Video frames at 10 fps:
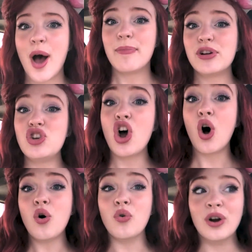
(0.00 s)
But
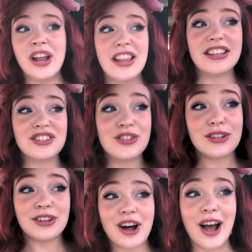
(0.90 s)
no, this
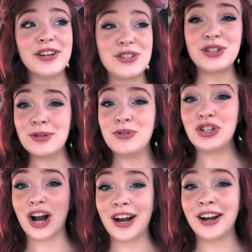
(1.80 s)
ice cream
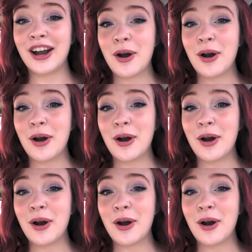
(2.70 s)
truck